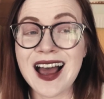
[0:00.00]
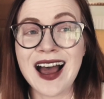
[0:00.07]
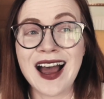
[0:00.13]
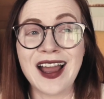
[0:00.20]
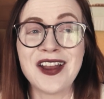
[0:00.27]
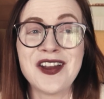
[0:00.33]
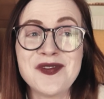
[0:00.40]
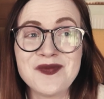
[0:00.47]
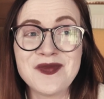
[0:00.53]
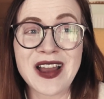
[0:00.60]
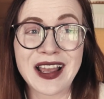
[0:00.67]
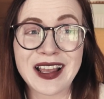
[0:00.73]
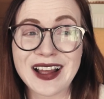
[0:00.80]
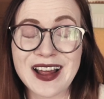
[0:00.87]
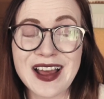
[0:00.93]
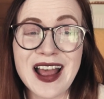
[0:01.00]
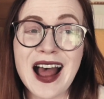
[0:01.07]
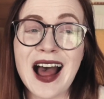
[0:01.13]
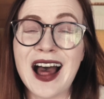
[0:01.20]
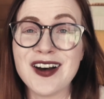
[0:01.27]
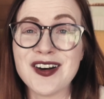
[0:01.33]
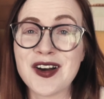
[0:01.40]

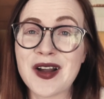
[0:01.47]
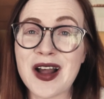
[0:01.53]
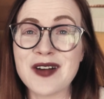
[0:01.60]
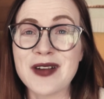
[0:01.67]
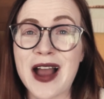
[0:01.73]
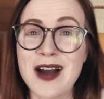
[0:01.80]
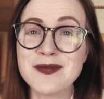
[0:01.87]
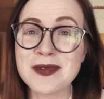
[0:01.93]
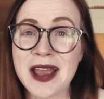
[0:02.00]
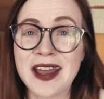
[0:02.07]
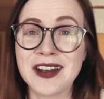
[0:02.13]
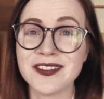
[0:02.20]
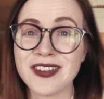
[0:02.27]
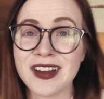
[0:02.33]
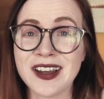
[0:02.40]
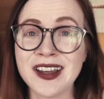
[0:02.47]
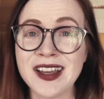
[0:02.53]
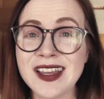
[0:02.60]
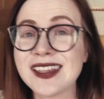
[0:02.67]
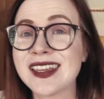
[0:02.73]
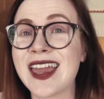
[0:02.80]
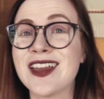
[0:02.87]
I'm kind of a
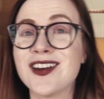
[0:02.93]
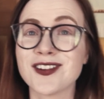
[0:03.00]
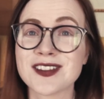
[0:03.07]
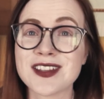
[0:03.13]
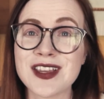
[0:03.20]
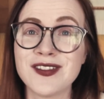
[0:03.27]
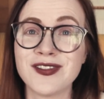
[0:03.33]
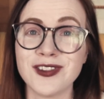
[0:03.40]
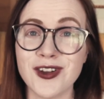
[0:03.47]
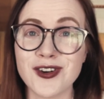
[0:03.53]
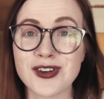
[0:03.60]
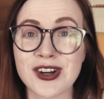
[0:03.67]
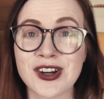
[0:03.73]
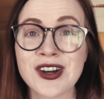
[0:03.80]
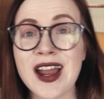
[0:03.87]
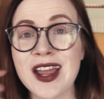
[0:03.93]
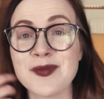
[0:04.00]
chaotic vlogger.